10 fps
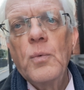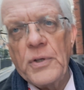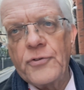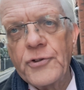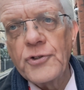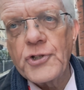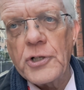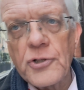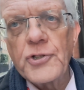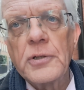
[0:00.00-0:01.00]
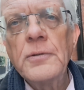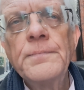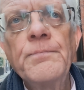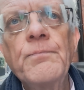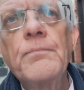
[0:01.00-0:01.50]
Winston Churchill,
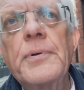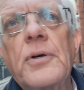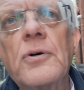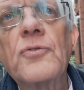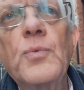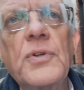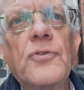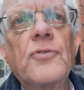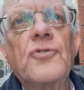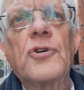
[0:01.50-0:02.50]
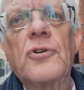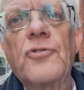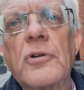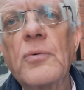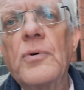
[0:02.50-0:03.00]
because Winston
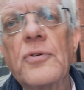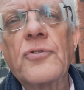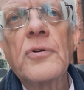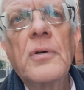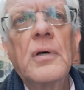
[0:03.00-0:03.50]
Churchill was